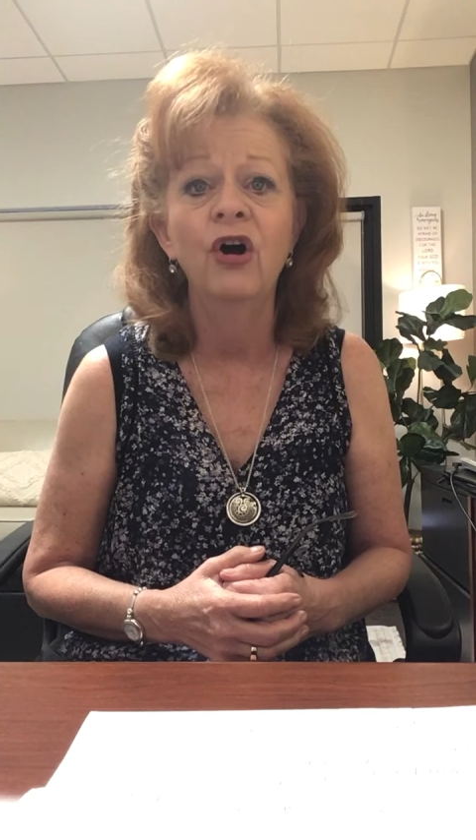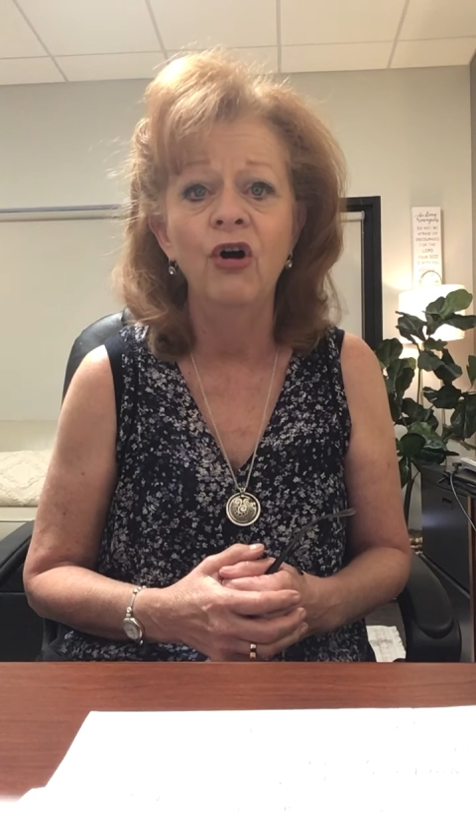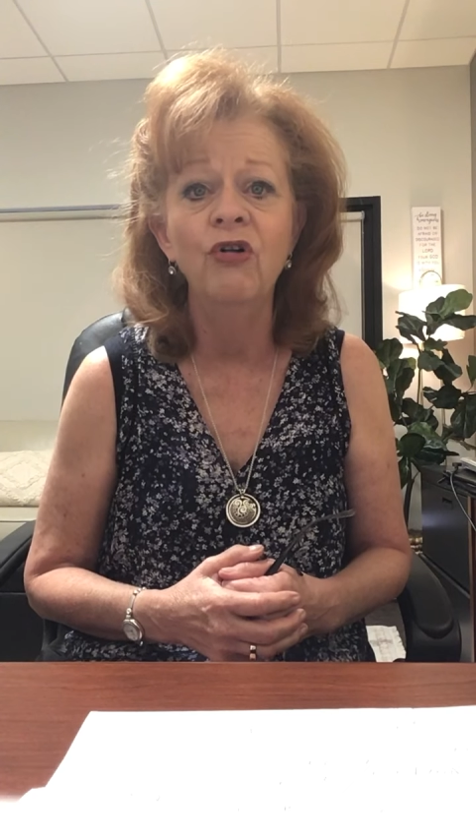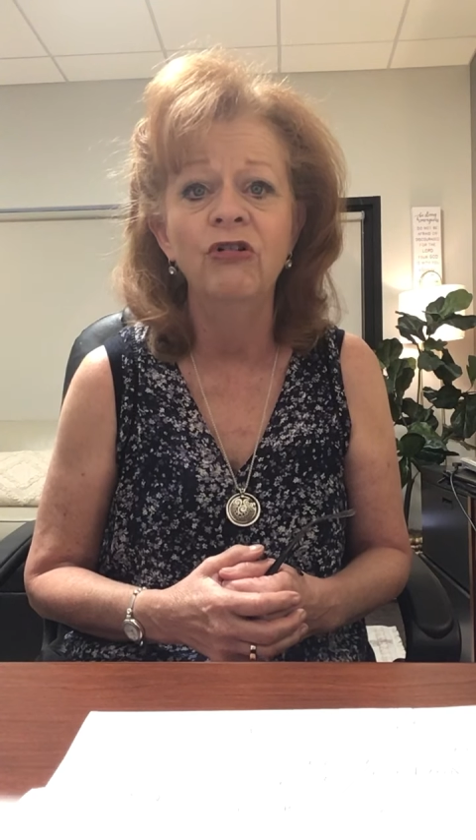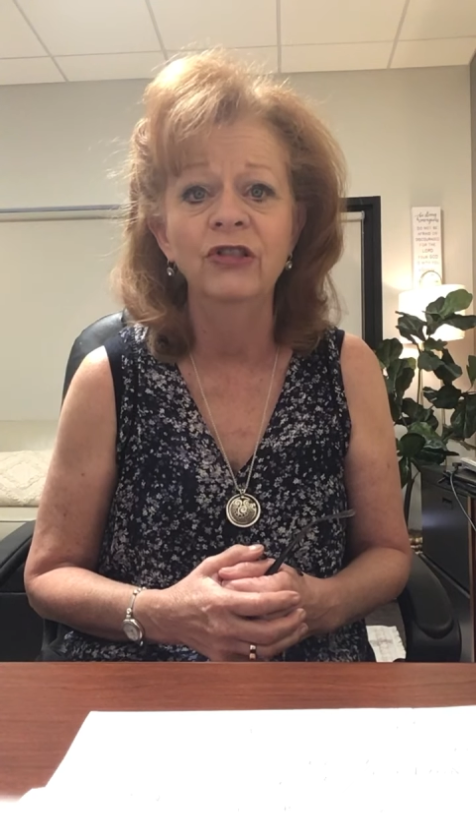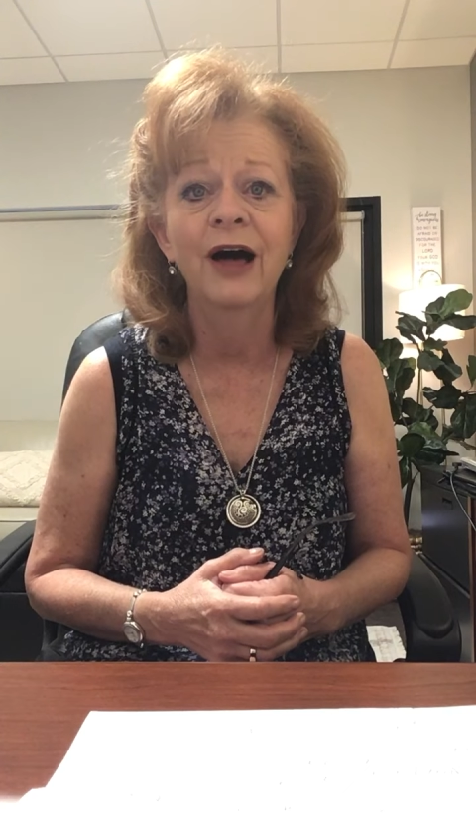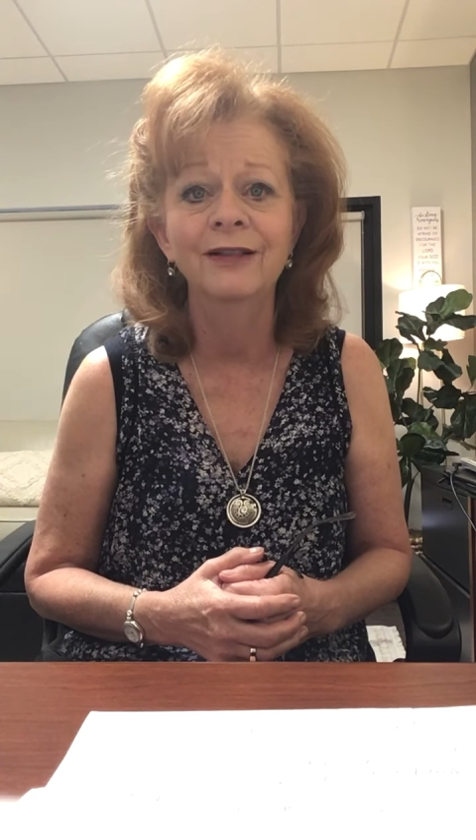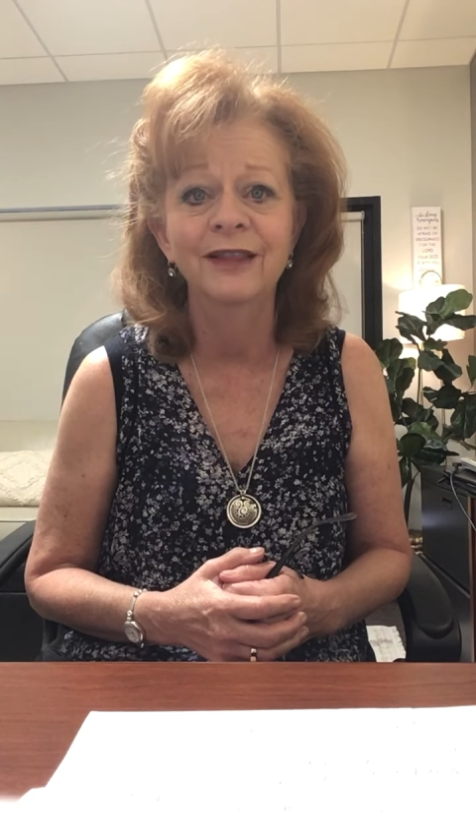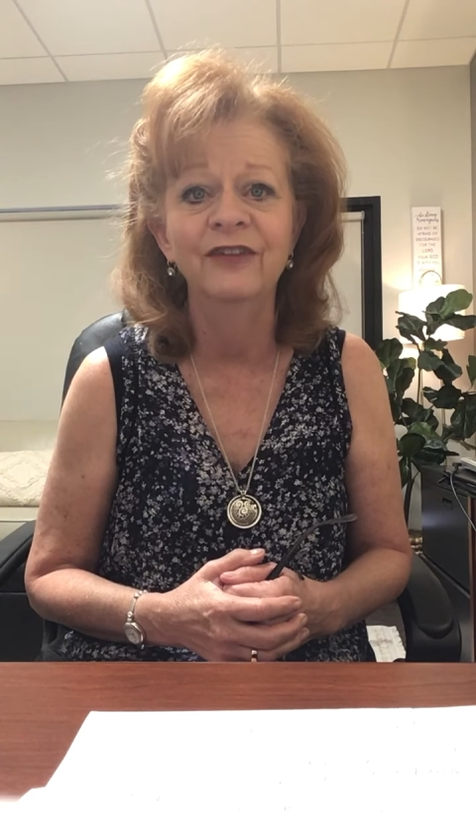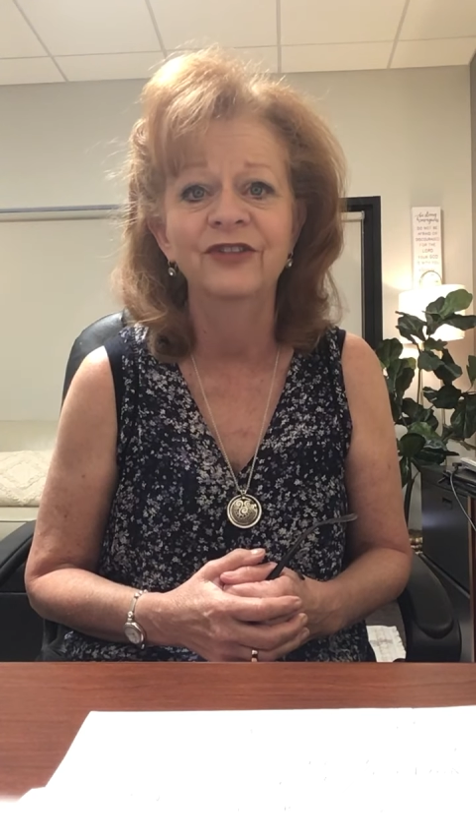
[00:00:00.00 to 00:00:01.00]
a whole
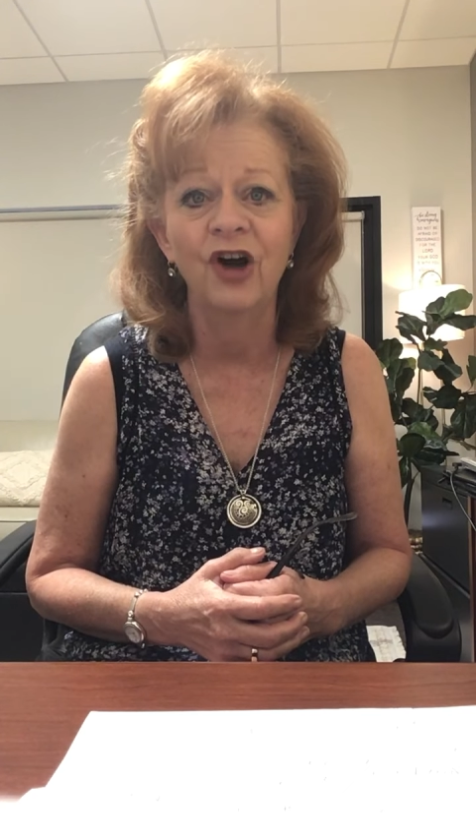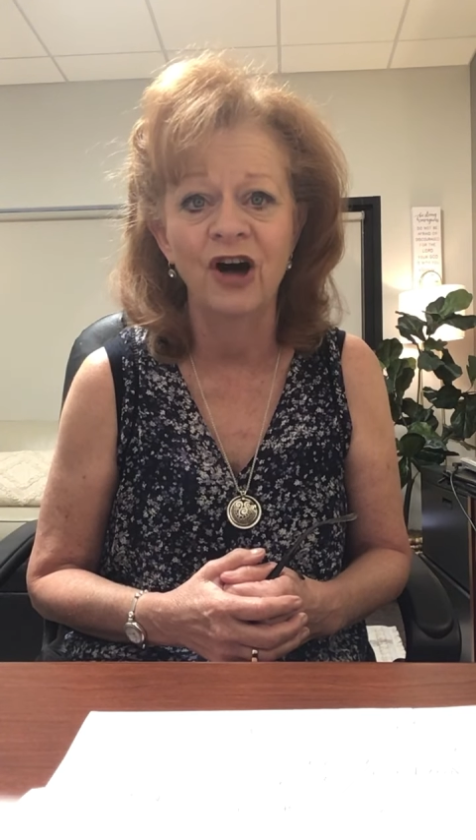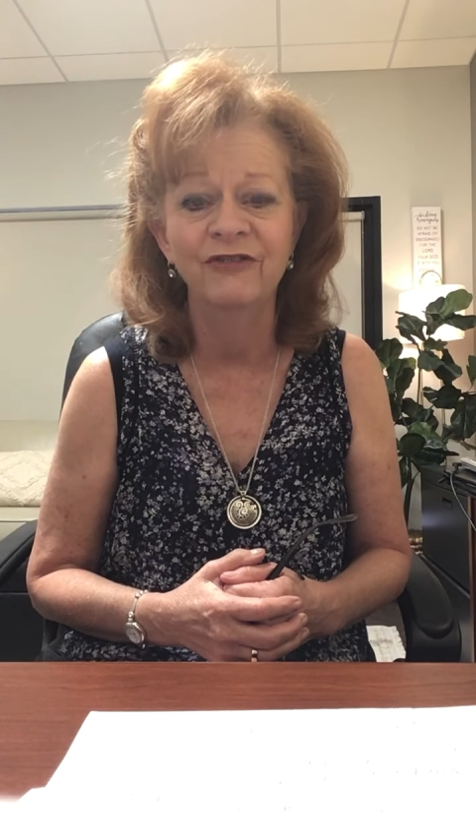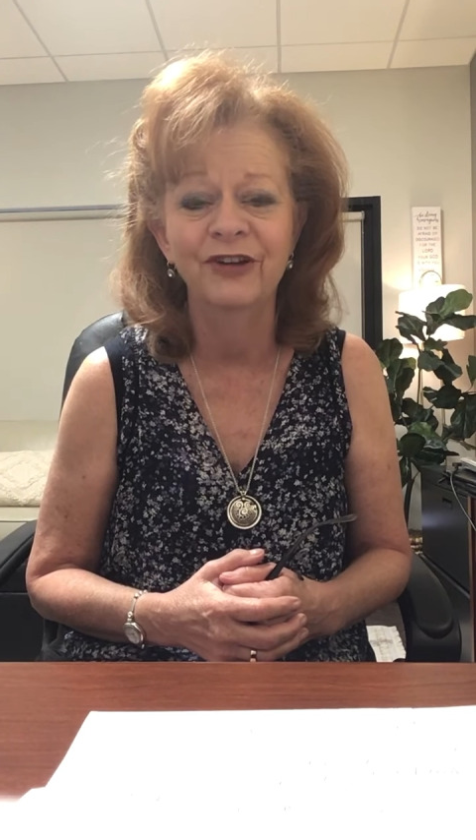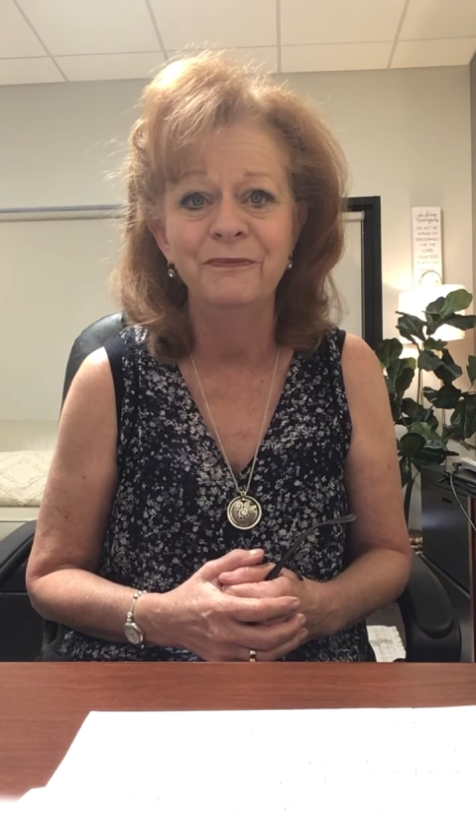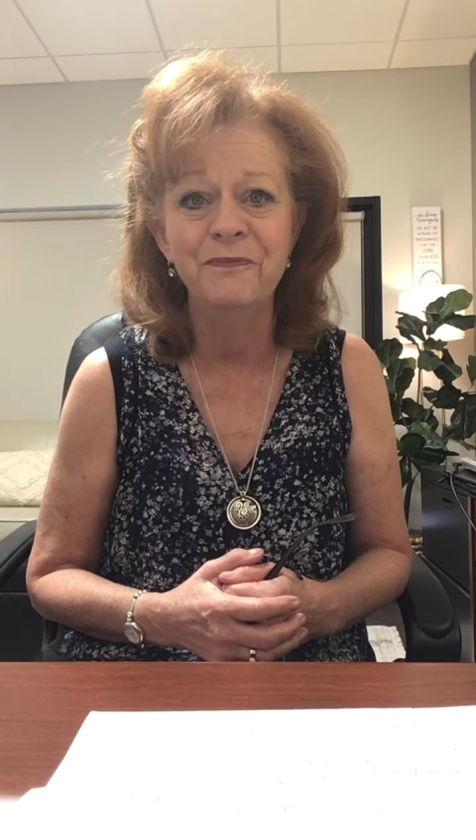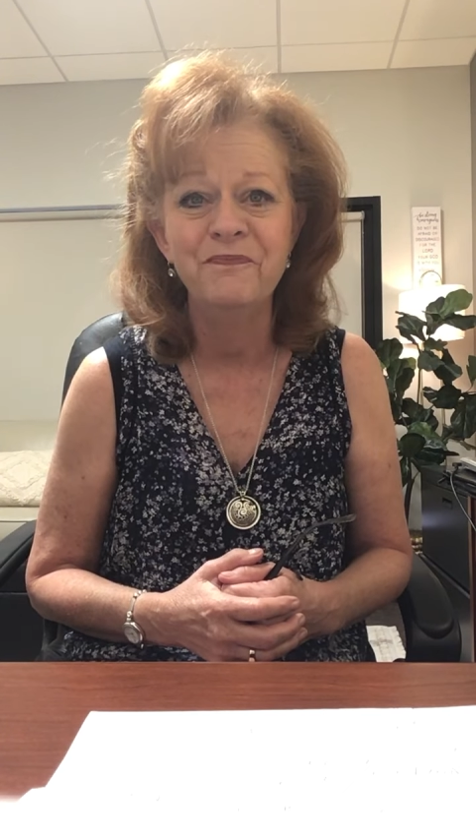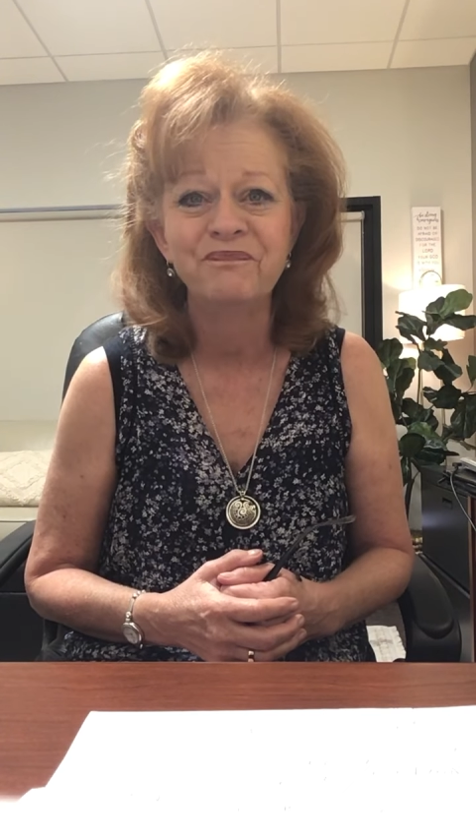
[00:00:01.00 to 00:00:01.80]
lot less often.